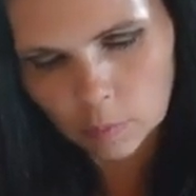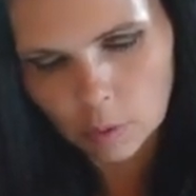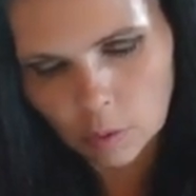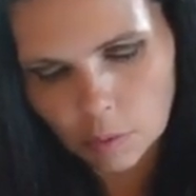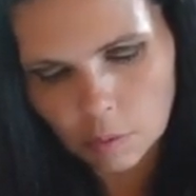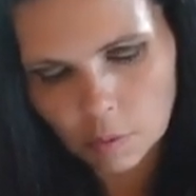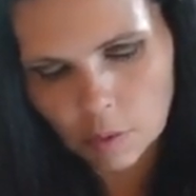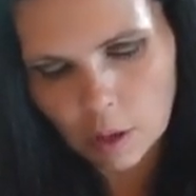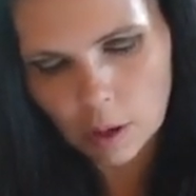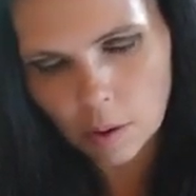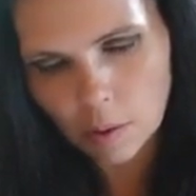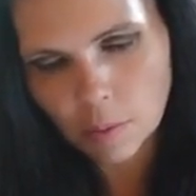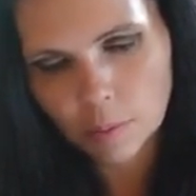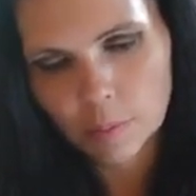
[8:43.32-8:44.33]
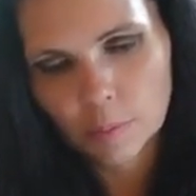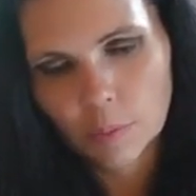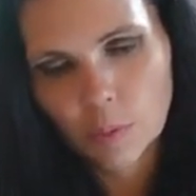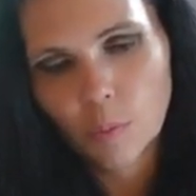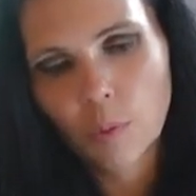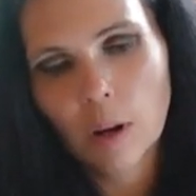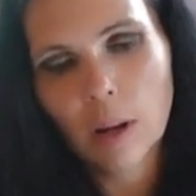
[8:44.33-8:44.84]
We can see here,
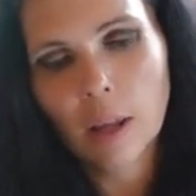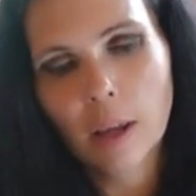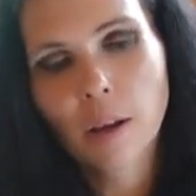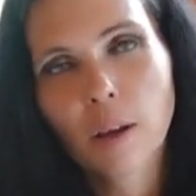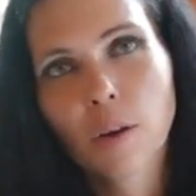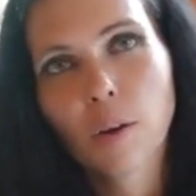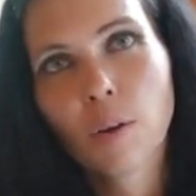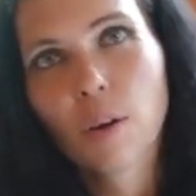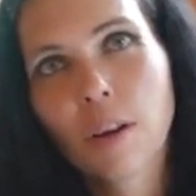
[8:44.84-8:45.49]
really